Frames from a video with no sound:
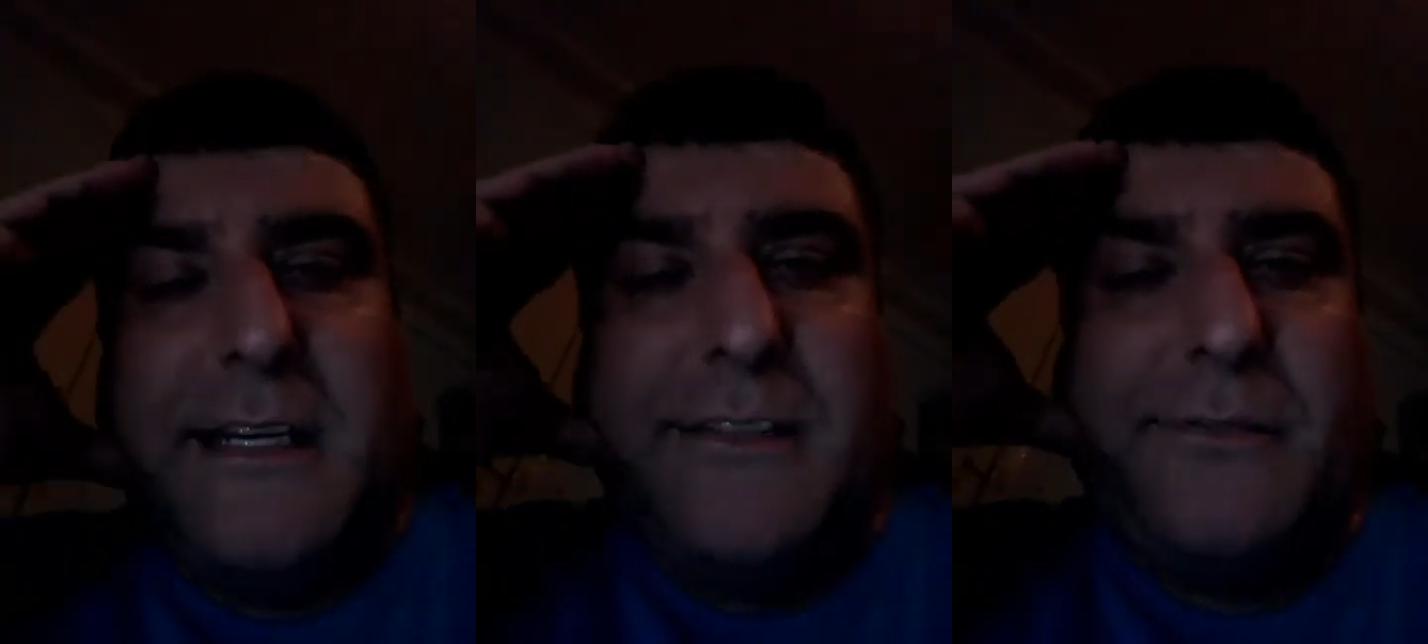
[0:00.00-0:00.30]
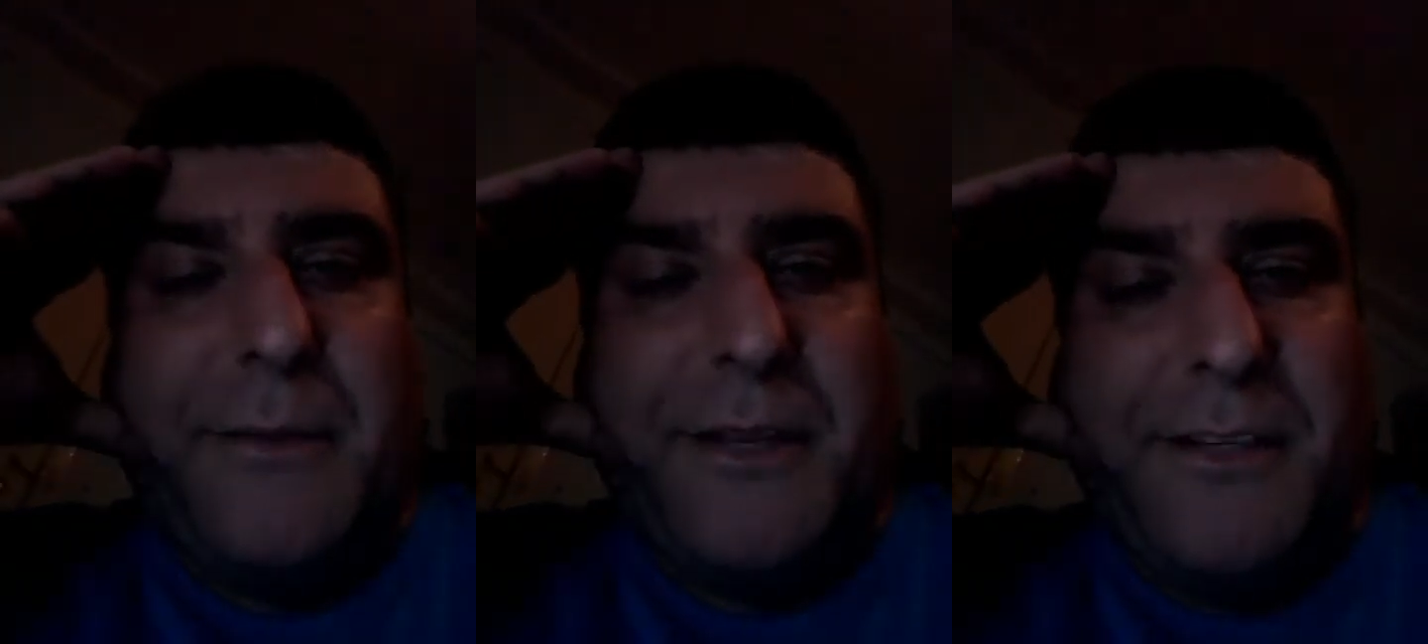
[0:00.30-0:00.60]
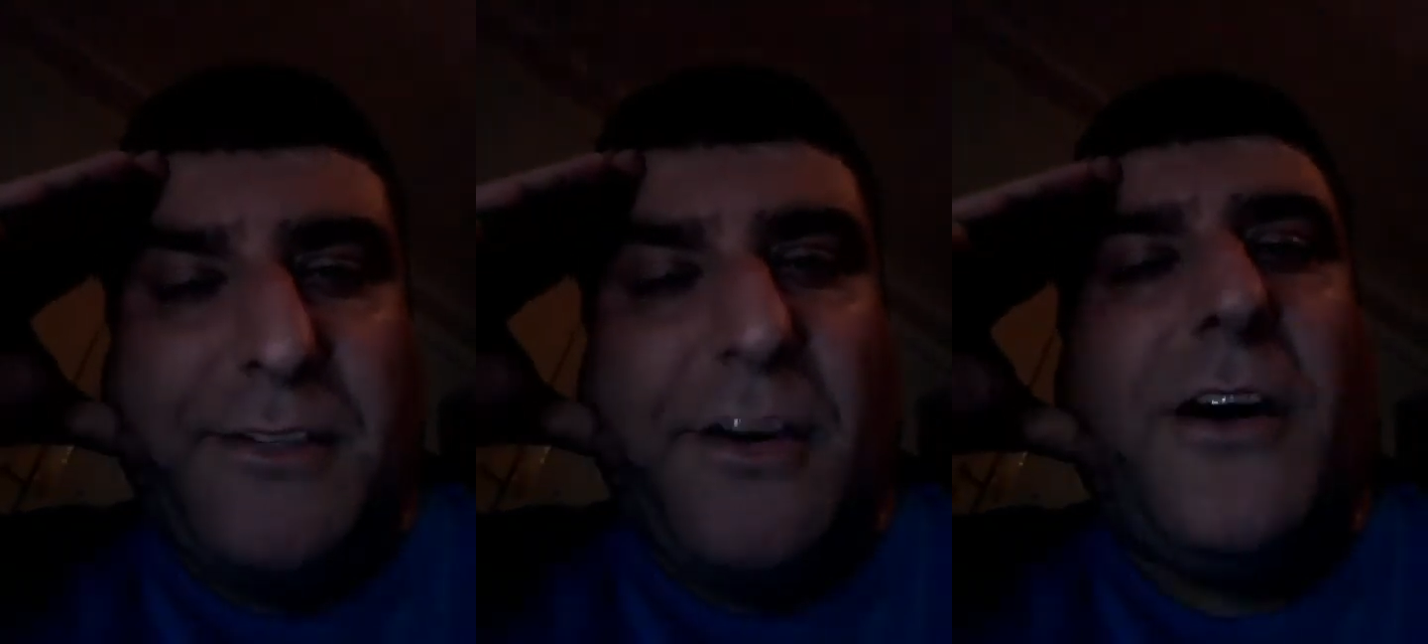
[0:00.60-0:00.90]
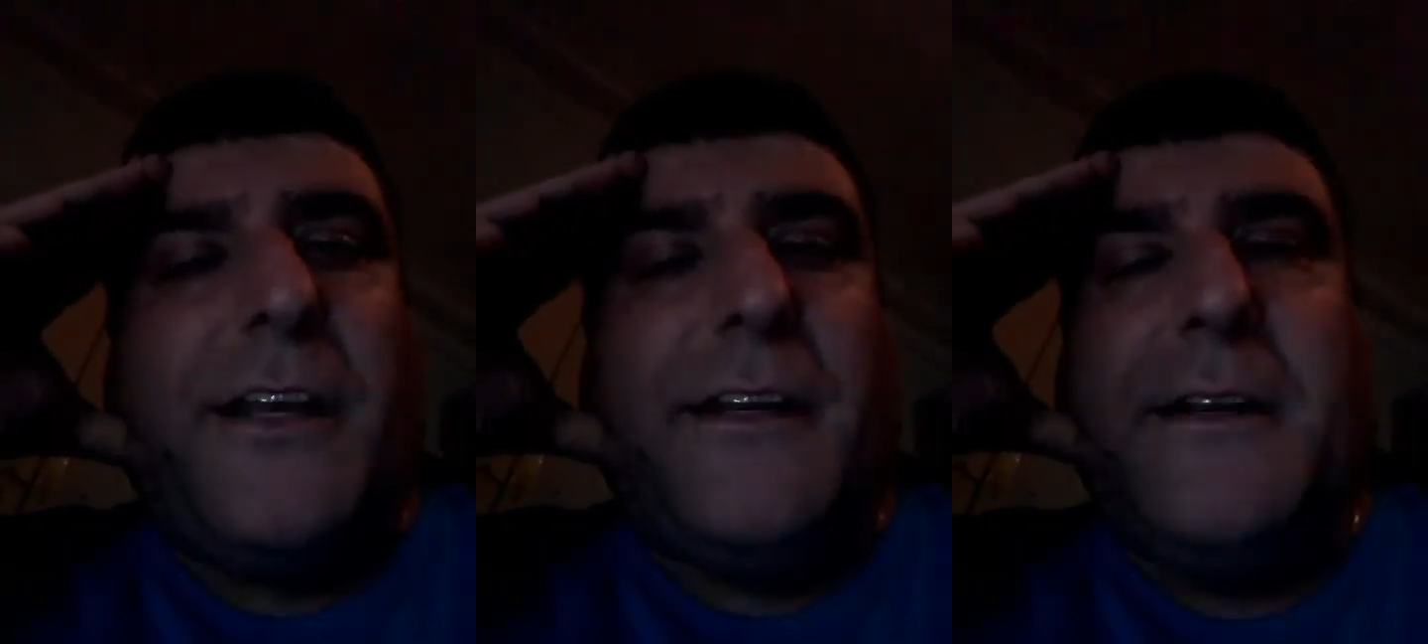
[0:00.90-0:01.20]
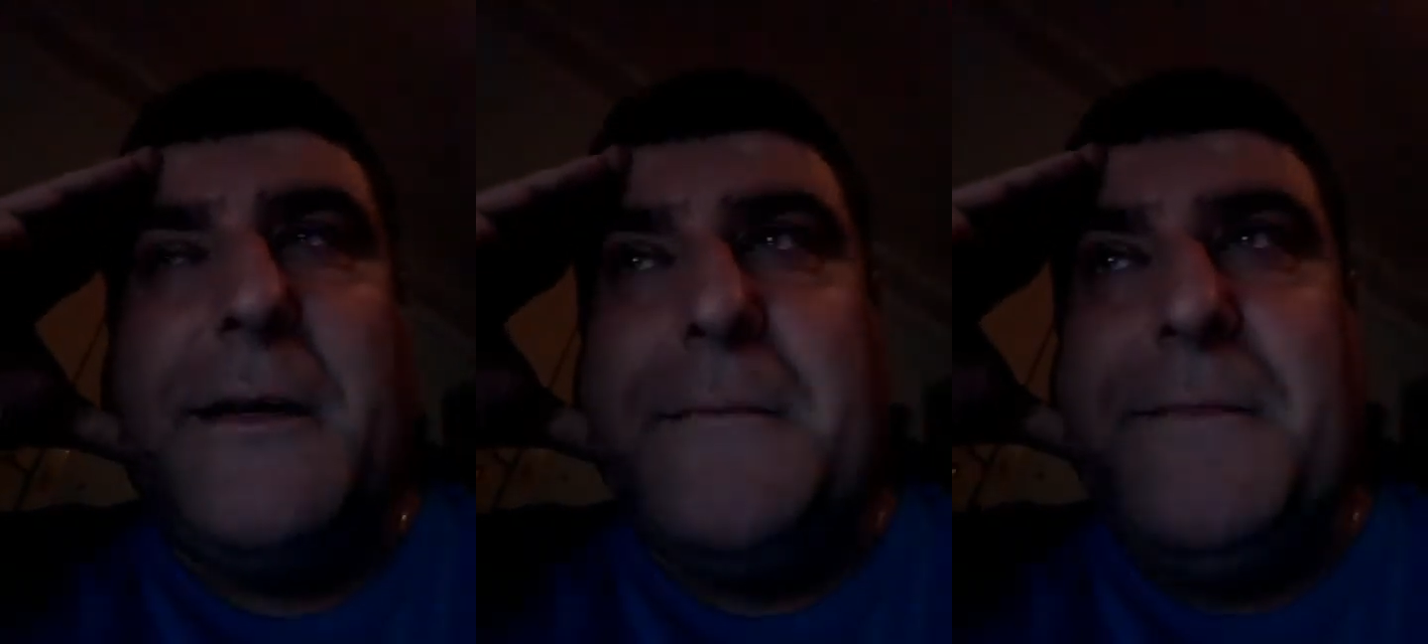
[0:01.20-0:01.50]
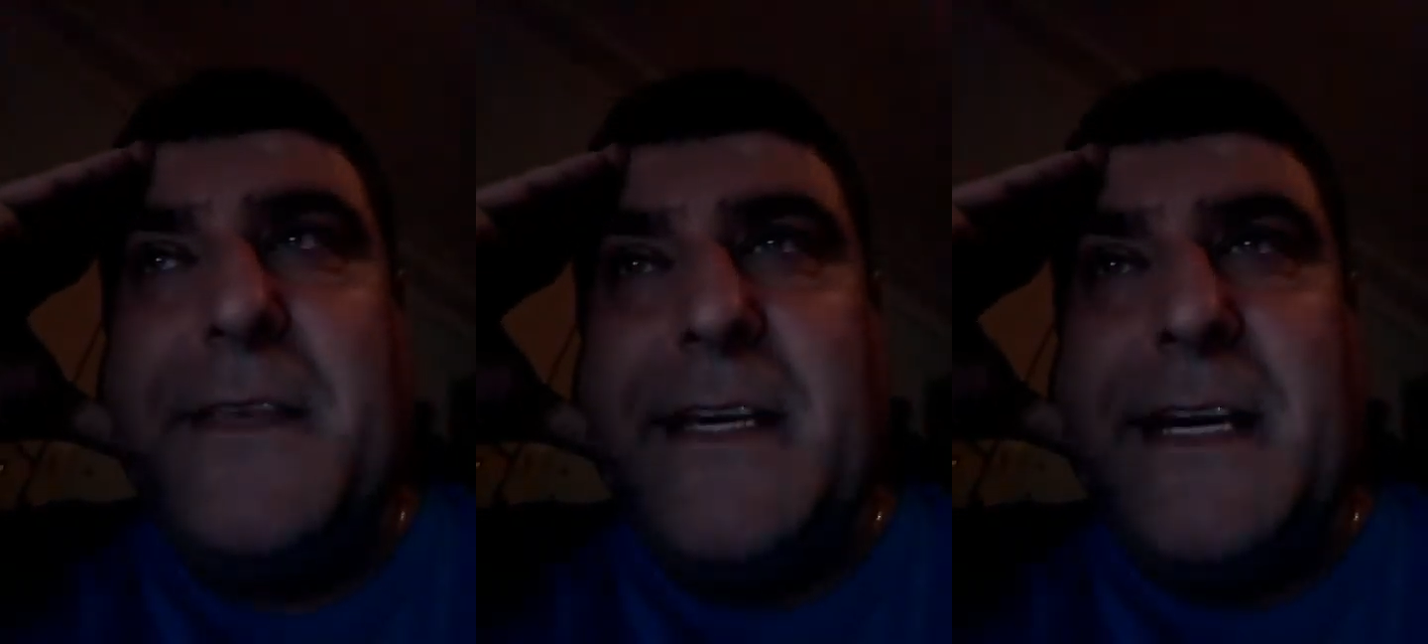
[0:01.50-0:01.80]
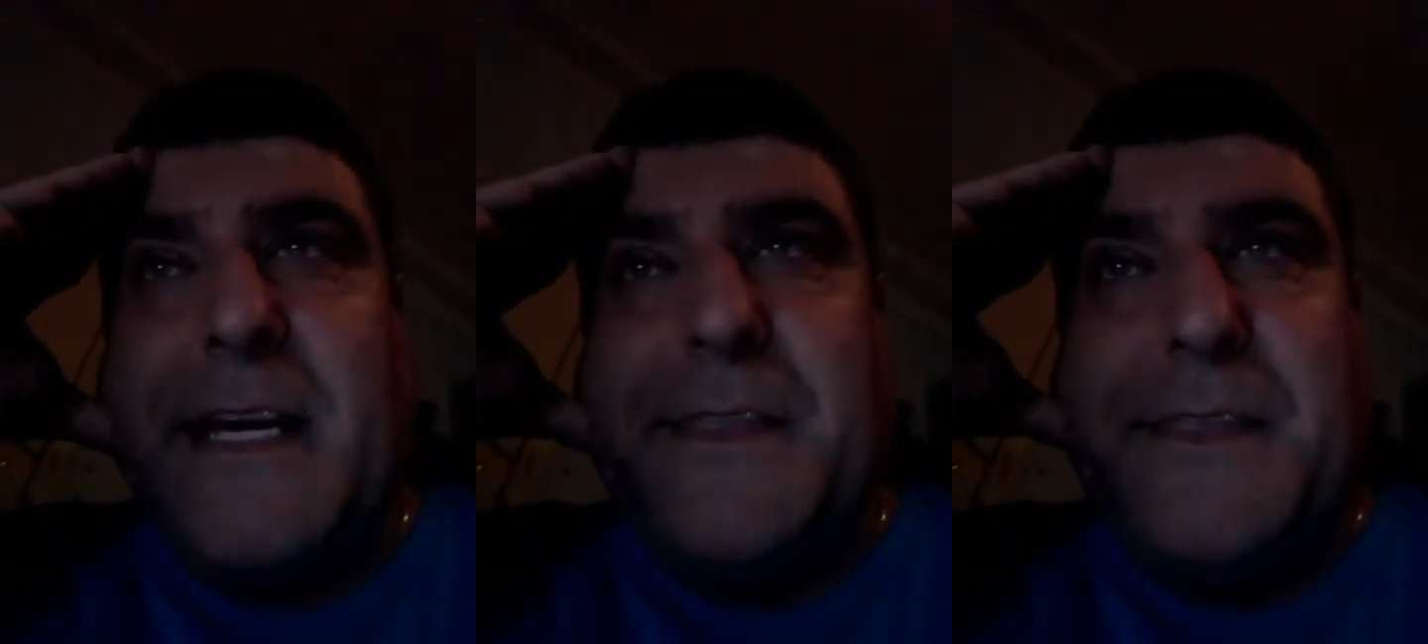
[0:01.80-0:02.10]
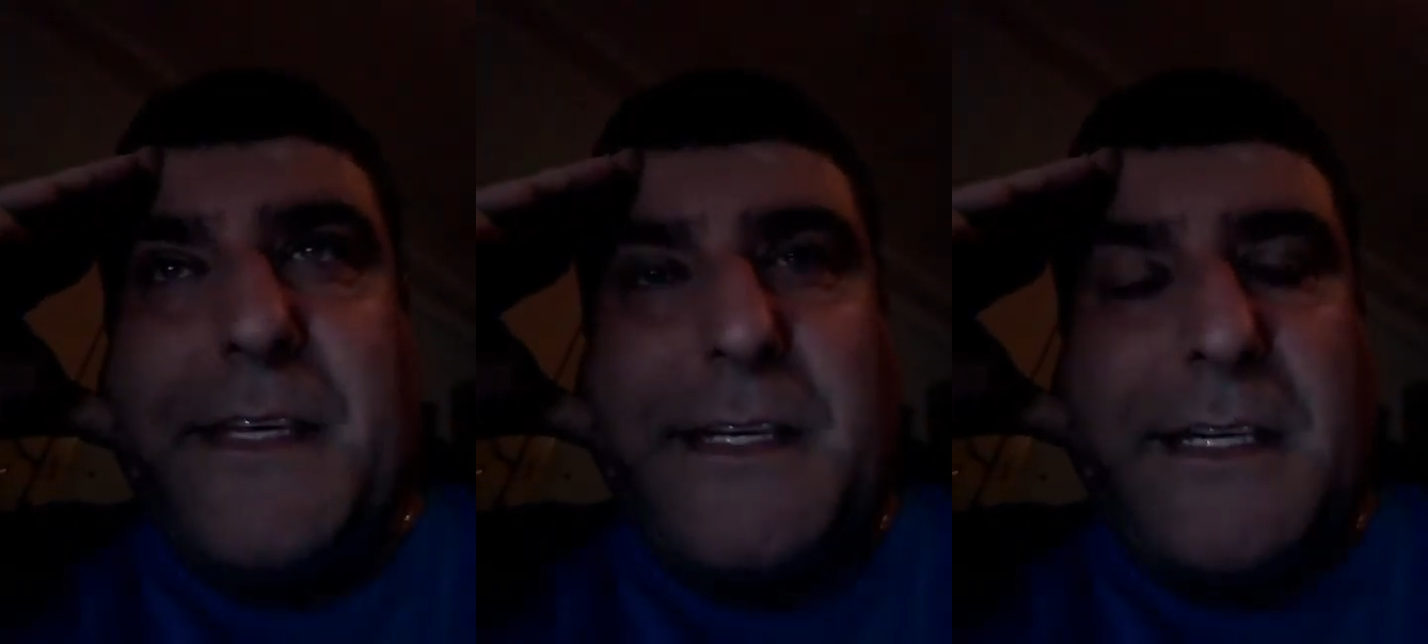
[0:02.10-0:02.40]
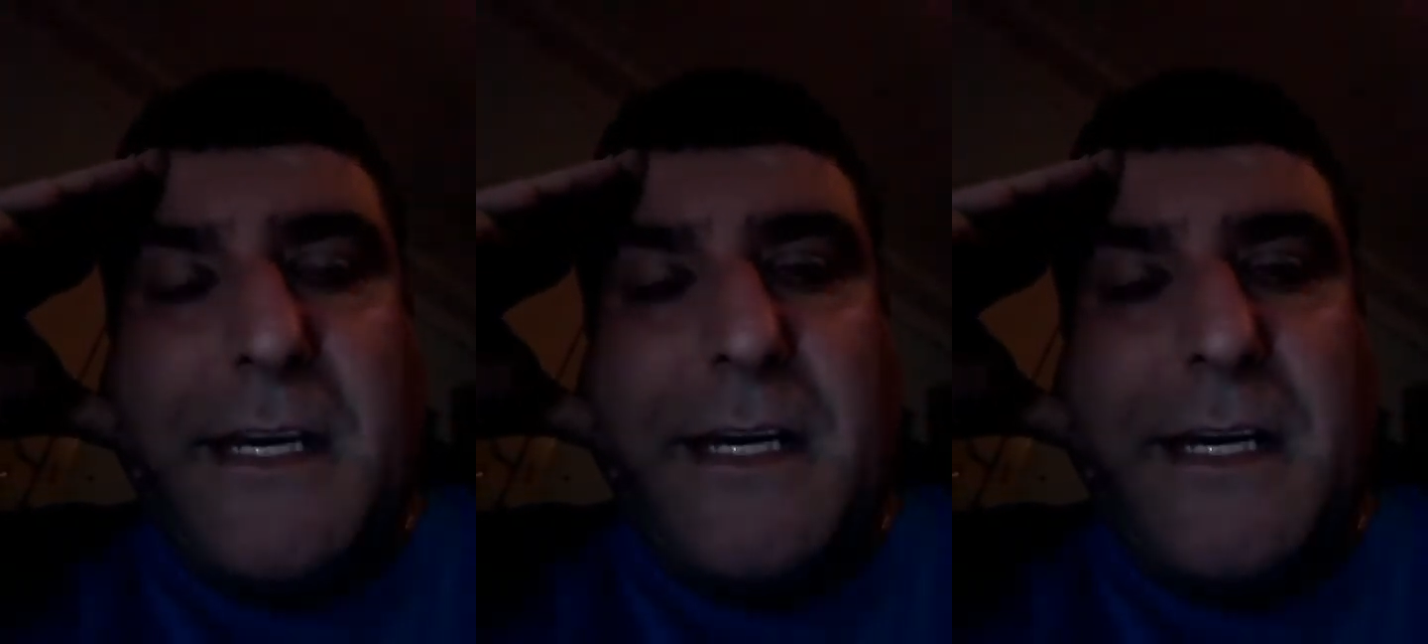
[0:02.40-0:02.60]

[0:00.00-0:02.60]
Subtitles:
ceramic design, and then